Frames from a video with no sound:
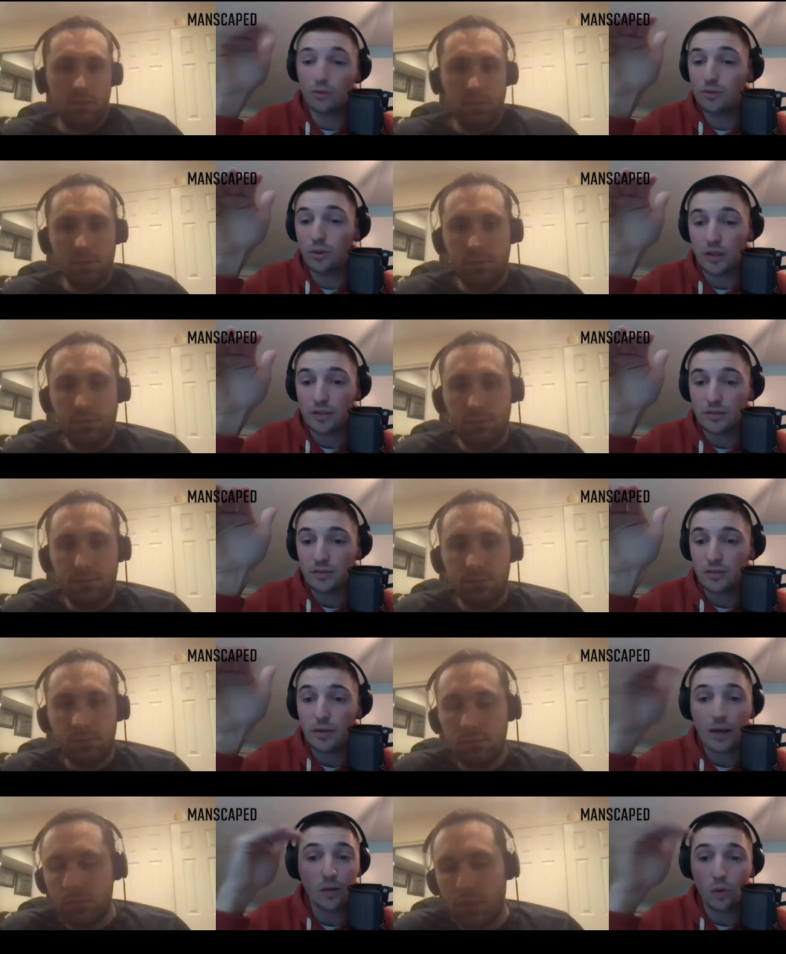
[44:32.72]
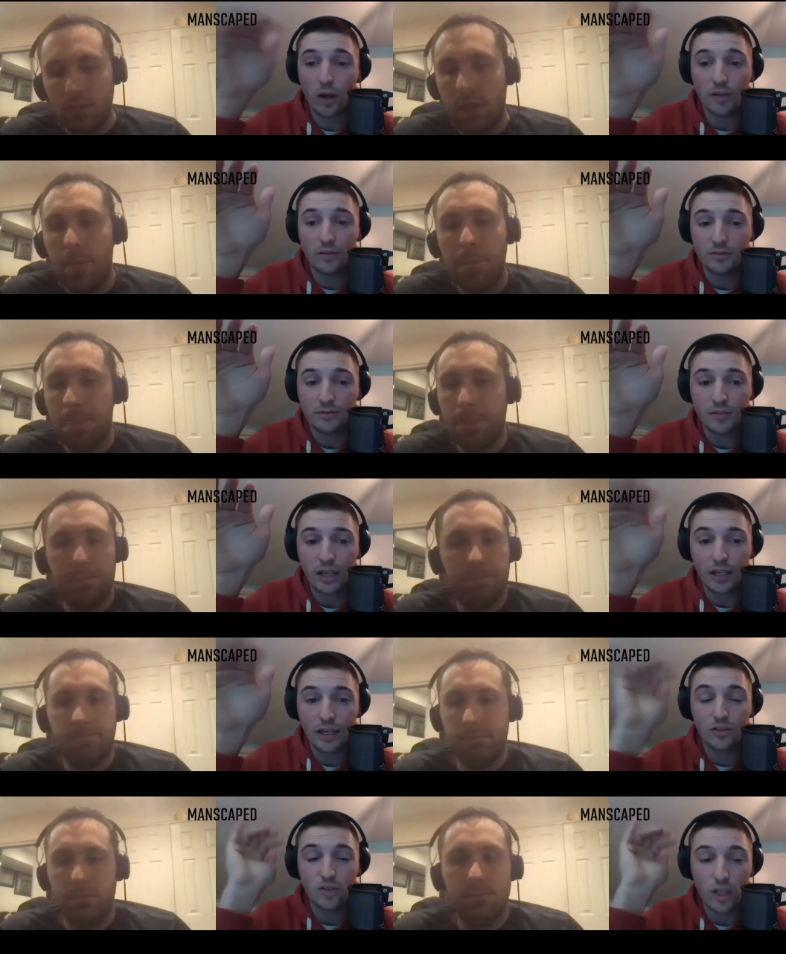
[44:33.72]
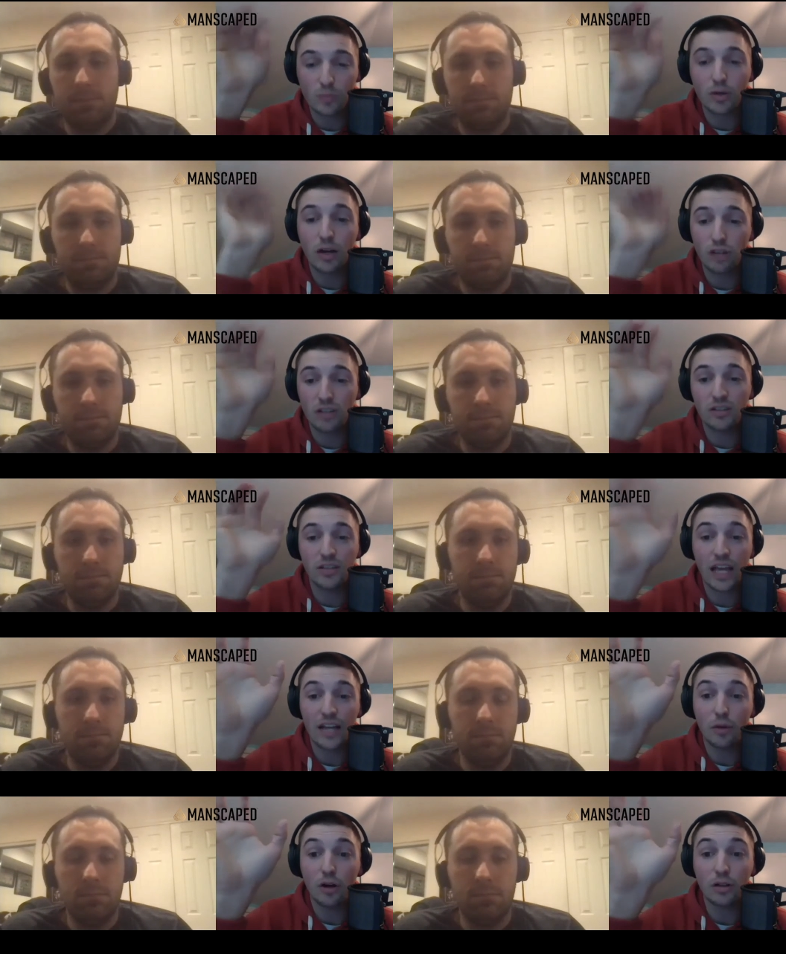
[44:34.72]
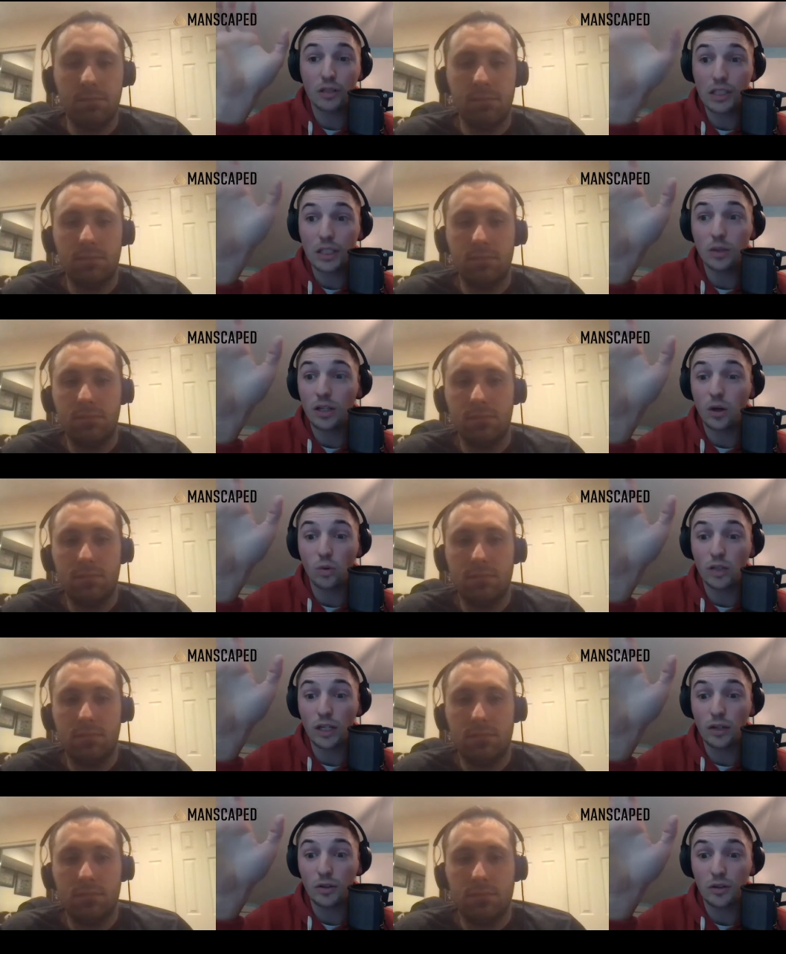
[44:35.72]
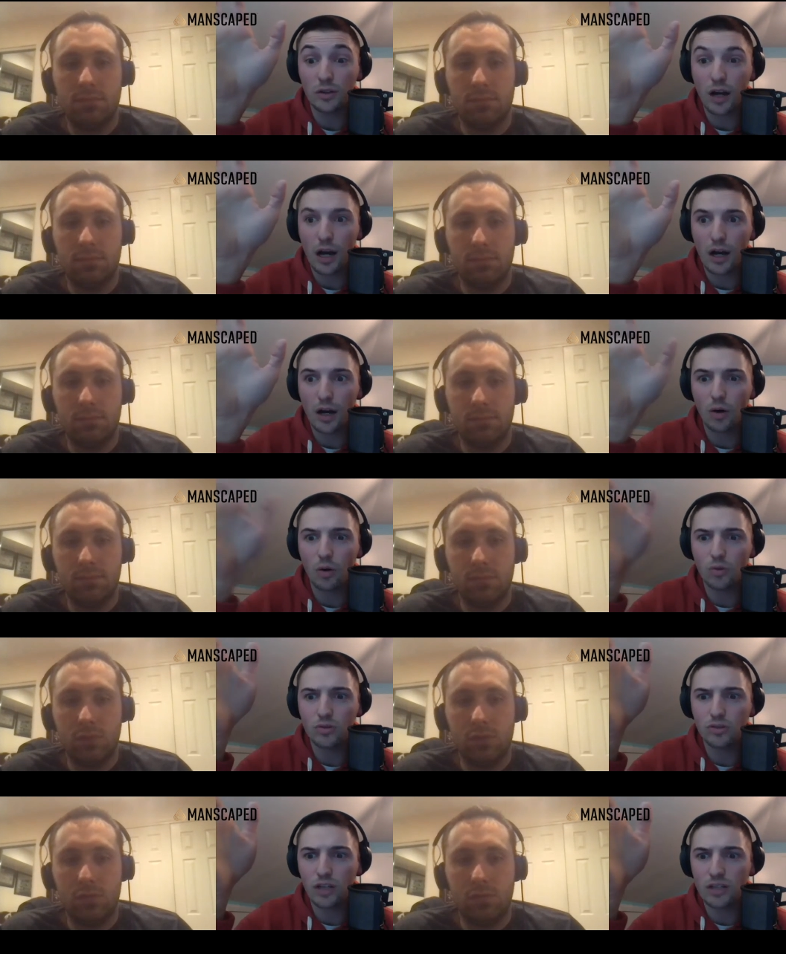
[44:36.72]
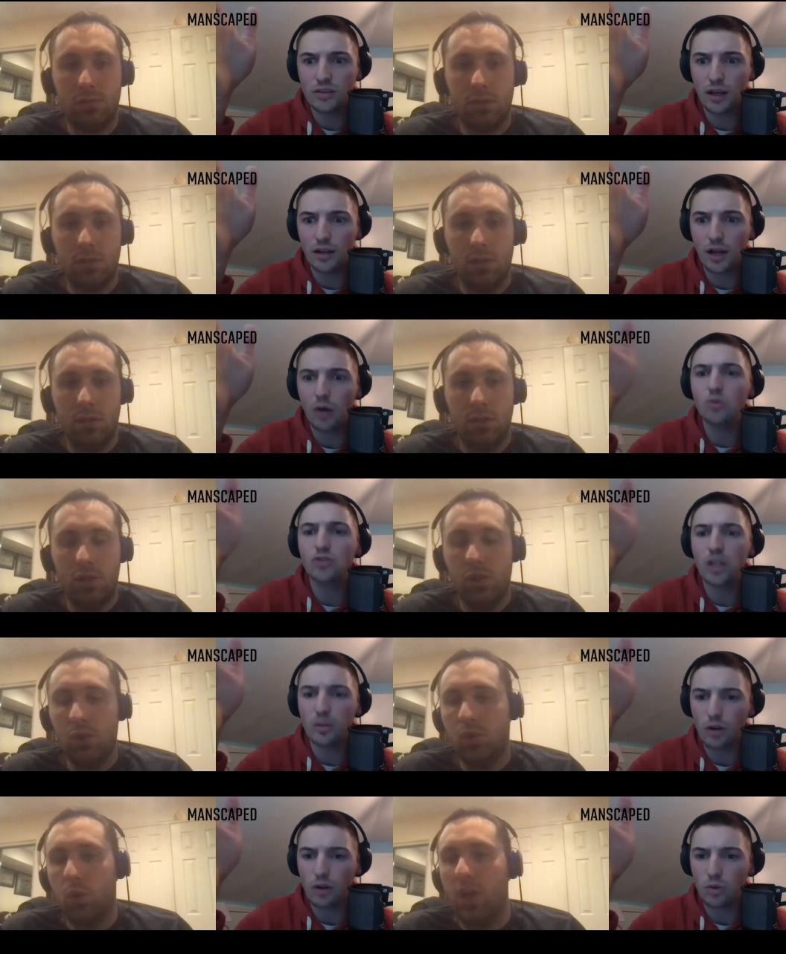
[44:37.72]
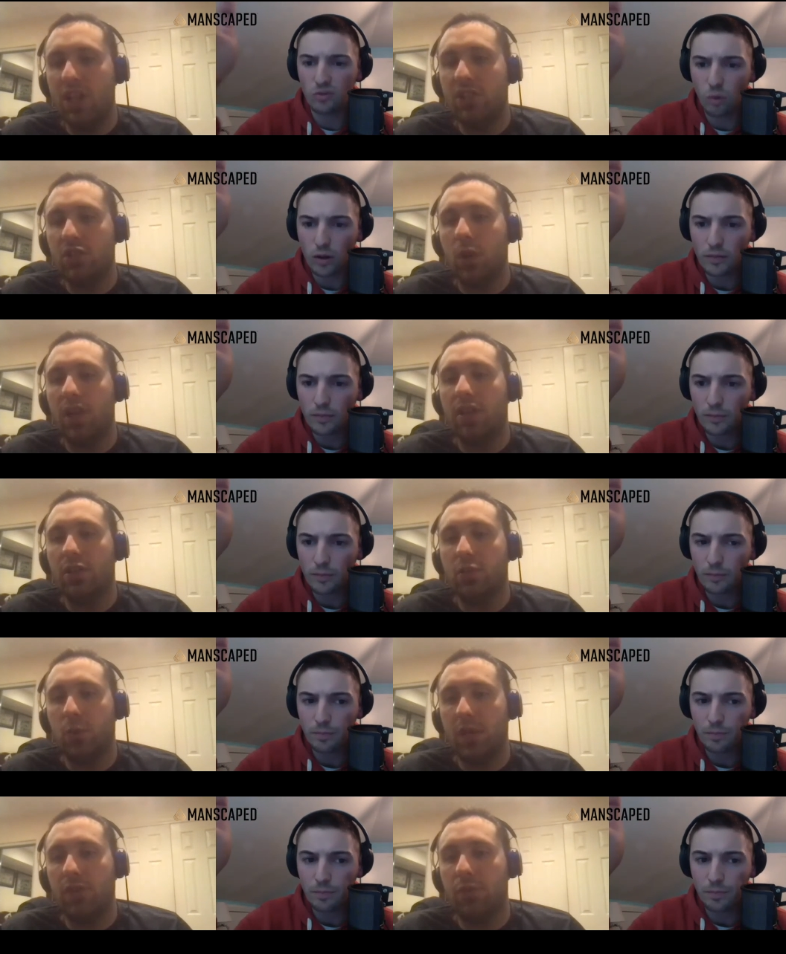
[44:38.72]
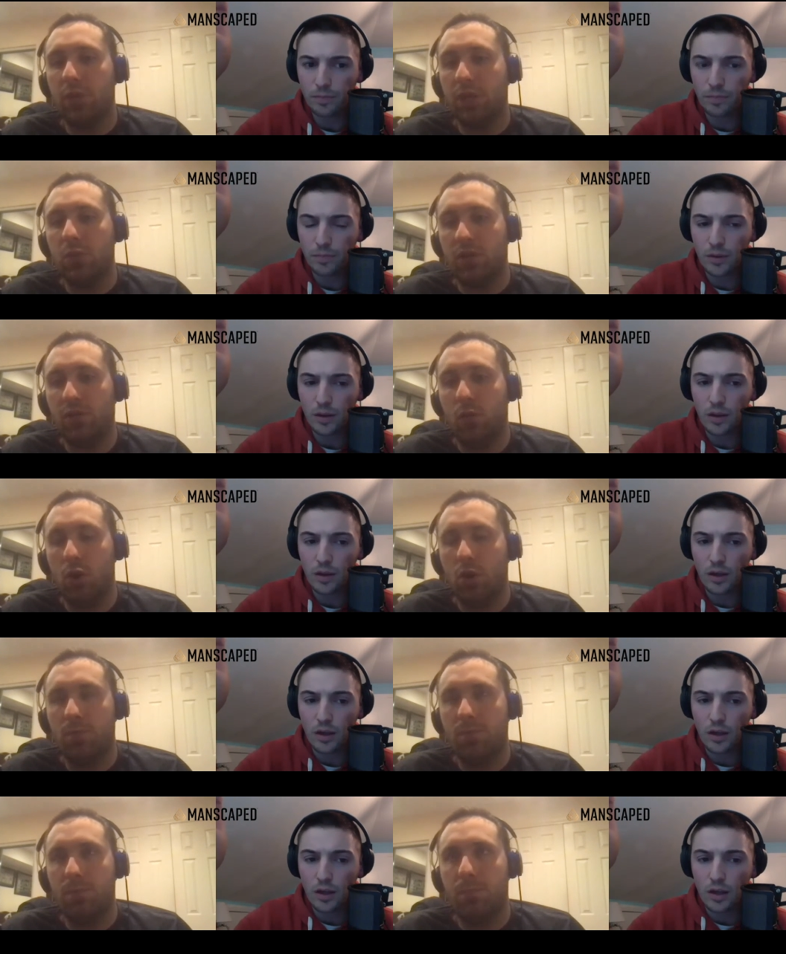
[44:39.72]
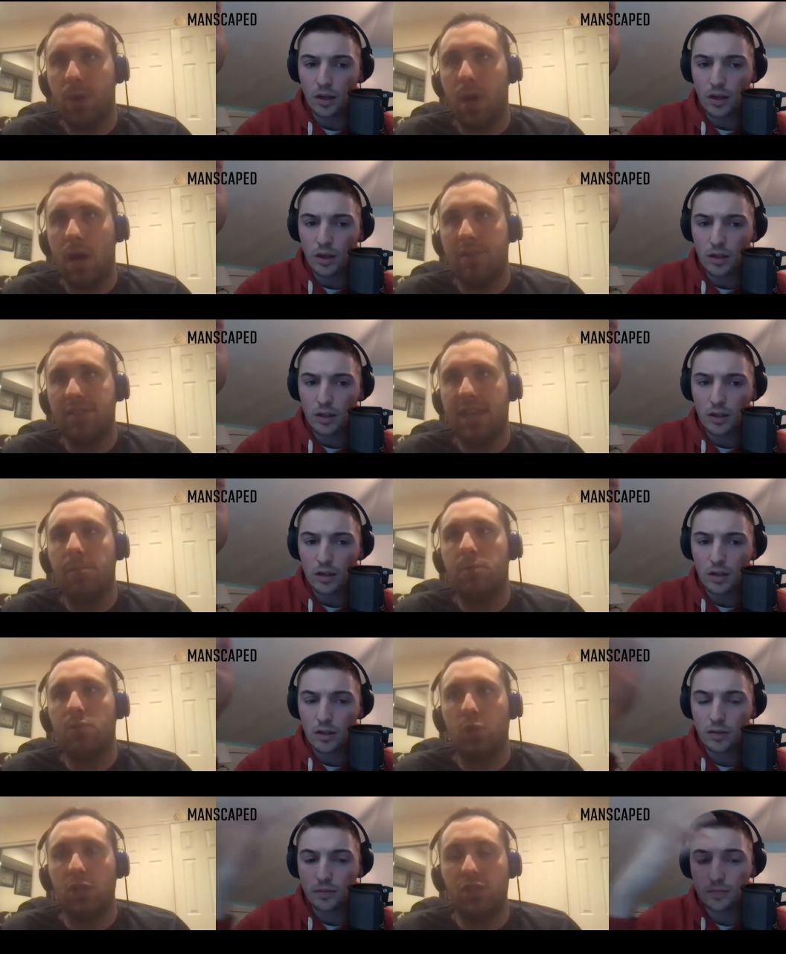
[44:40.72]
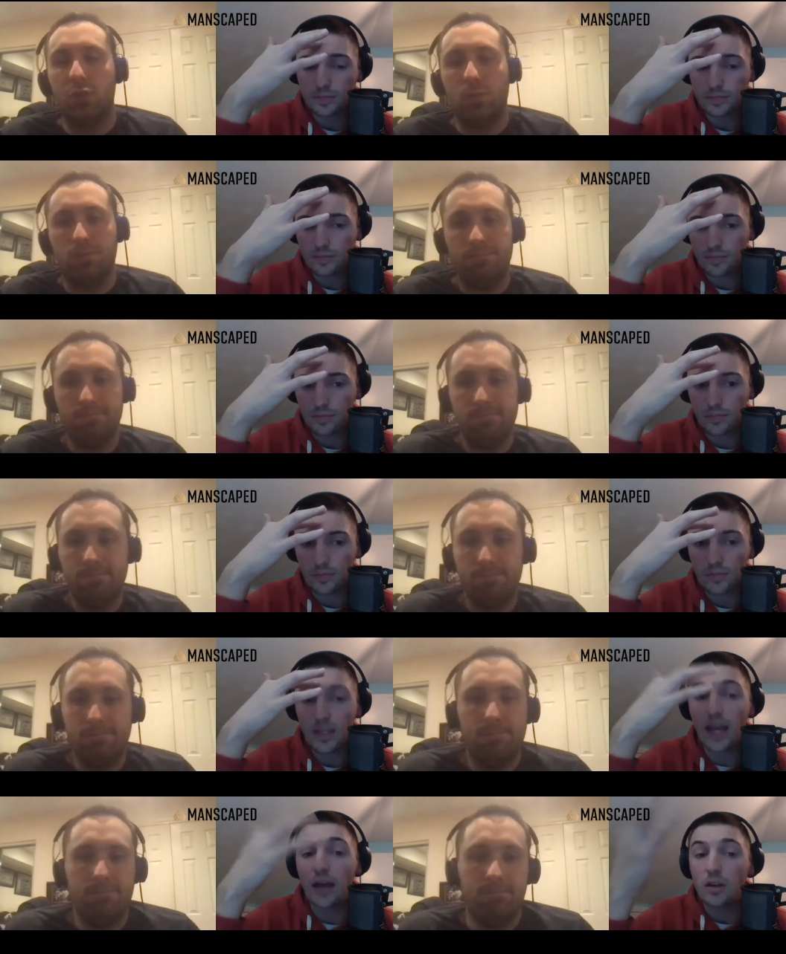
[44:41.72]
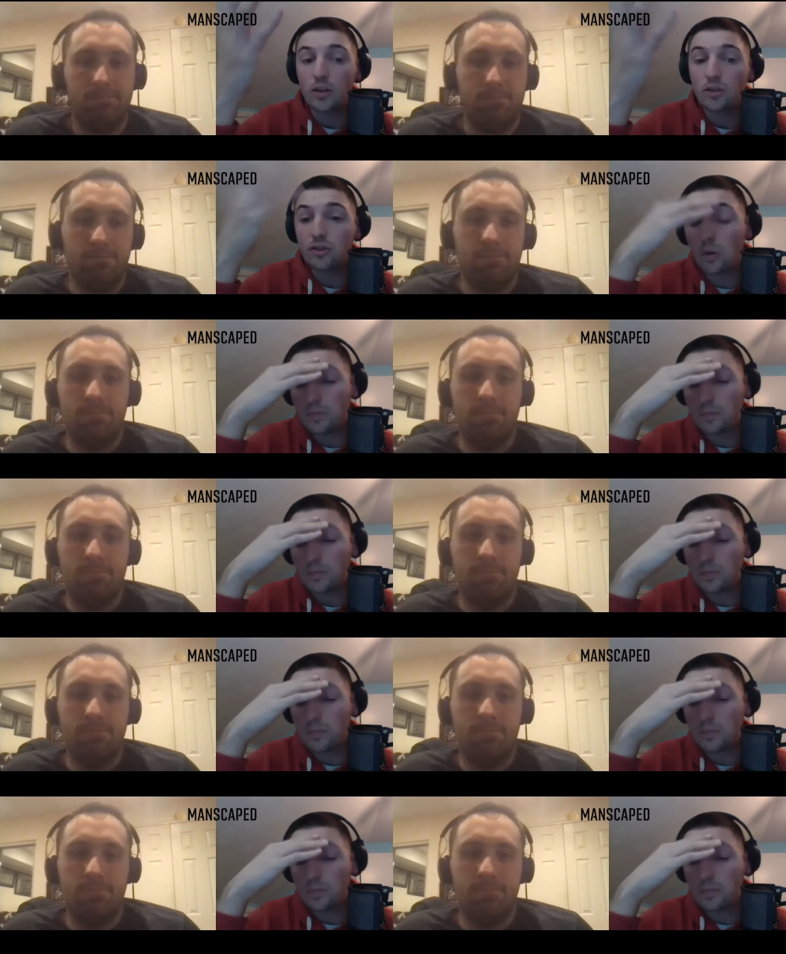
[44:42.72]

Speaker 1: do it, no matter what. No. Like, Jaylen Brown, Jason Tatum are literally only how old is Jason Tatum? How old is Jaylen Brown?
Speaker 2: twenty-four twenty, twenty-three, twenty-four Uh, Tatum's twenty-two
Speaker 1: Yeah. So,